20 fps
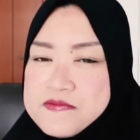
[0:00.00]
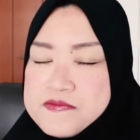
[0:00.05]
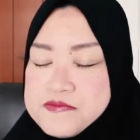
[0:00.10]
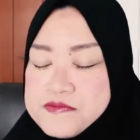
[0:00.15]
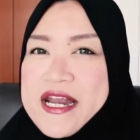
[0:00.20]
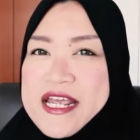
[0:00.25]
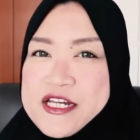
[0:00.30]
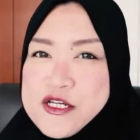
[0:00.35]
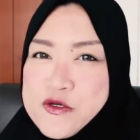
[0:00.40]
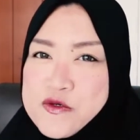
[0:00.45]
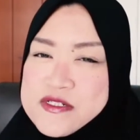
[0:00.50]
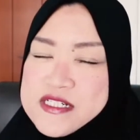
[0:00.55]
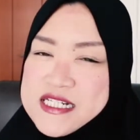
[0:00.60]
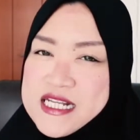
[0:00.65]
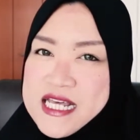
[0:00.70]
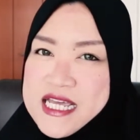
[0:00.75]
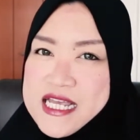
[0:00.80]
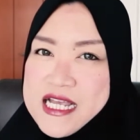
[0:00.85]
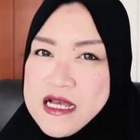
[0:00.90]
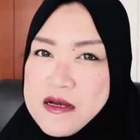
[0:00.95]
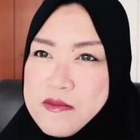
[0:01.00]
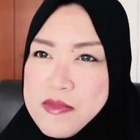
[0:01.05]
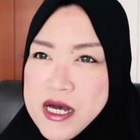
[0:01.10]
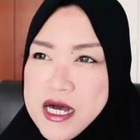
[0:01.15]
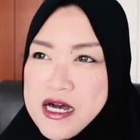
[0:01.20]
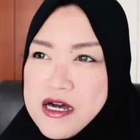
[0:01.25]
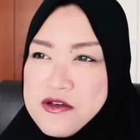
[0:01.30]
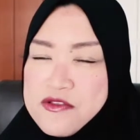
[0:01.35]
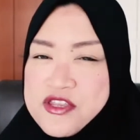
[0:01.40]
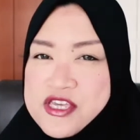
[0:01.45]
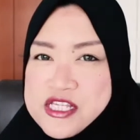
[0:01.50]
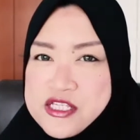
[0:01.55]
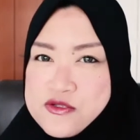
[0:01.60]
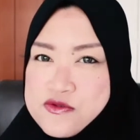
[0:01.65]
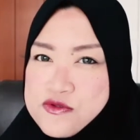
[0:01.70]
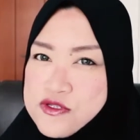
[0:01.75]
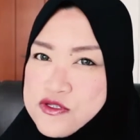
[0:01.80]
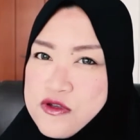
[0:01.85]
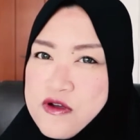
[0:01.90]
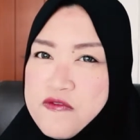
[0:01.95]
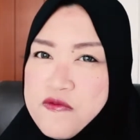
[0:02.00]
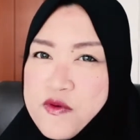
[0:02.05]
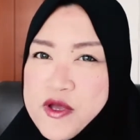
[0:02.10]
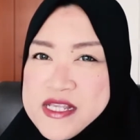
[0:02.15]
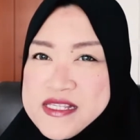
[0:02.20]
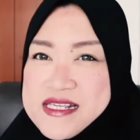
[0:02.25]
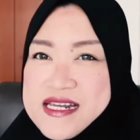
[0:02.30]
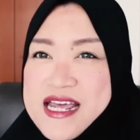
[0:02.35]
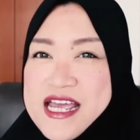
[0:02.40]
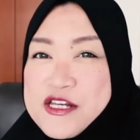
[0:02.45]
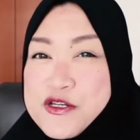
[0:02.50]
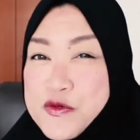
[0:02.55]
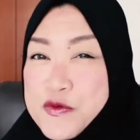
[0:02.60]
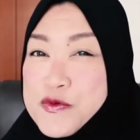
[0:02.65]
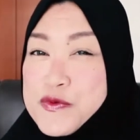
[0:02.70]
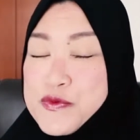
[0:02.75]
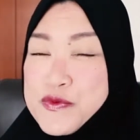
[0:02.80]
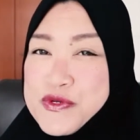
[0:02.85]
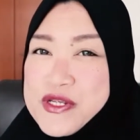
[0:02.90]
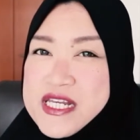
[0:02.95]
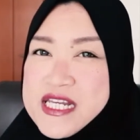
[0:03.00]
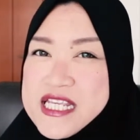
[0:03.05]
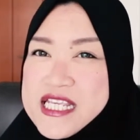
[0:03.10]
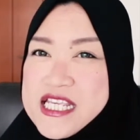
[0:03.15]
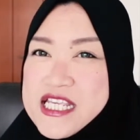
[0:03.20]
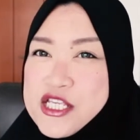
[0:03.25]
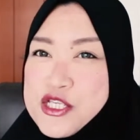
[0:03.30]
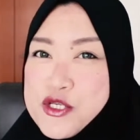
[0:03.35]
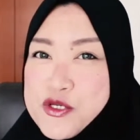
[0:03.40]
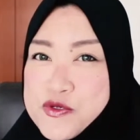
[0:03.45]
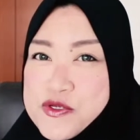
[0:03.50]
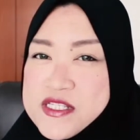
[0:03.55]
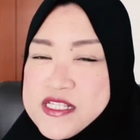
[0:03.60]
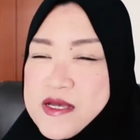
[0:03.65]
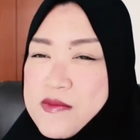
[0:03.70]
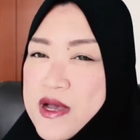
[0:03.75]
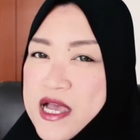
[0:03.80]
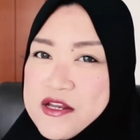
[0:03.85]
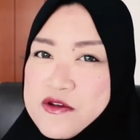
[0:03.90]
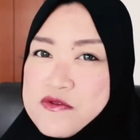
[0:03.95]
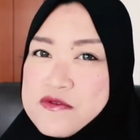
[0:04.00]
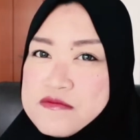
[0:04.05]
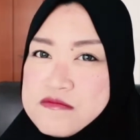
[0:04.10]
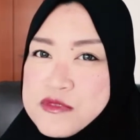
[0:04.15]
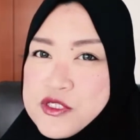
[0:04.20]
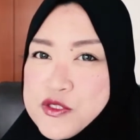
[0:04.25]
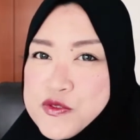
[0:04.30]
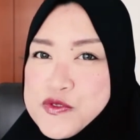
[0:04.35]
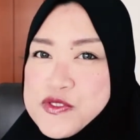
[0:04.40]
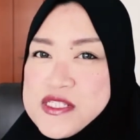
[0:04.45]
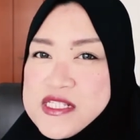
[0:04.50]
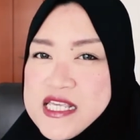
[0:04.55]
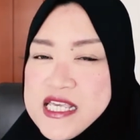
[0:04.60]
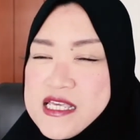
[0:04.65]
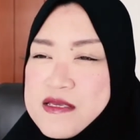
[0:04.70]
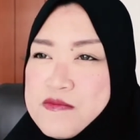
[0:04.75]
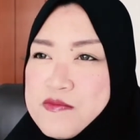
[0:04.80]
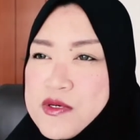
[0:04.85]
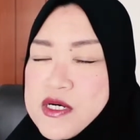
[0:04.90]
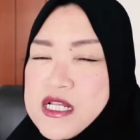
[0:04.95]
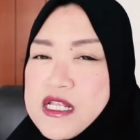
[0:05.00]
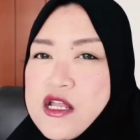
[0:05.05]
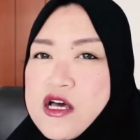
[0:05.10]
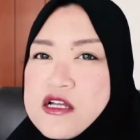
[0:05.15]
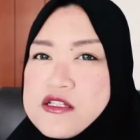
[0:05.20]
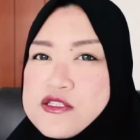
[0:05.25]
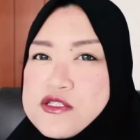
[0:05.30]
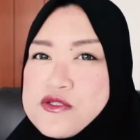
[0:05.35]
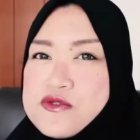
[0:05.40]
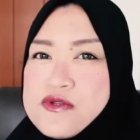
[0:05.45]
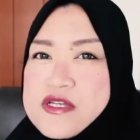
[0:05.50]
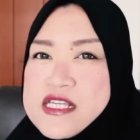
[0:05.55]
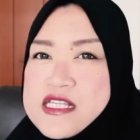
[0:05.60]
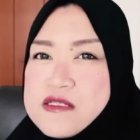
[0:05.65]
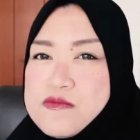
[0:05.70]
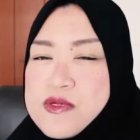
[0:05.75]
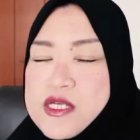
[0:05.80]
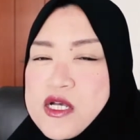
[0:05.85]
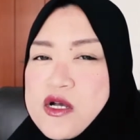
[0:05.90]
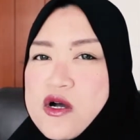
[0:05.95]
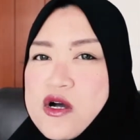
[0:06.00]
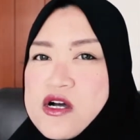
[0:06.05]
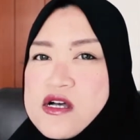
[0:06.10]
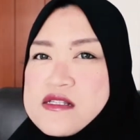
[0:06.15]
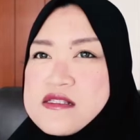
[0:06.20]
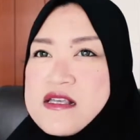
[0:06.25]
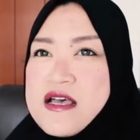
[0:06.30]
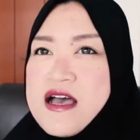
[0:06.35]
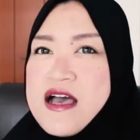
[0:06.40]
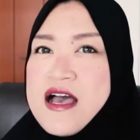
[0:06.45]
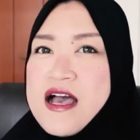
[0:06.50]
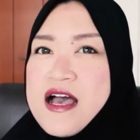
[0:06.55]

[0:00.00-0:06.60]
What I don't like about these two softwares, and I don't really use them, I don't use GIMP a lot too, is because